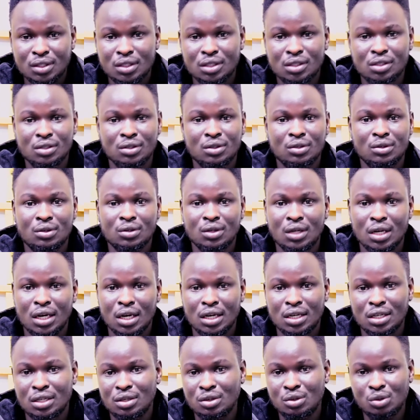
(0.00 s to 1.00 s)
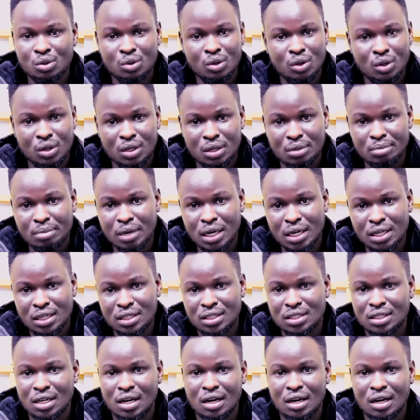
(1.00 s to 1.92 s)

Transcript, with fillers: So Kalidou Koulibaly is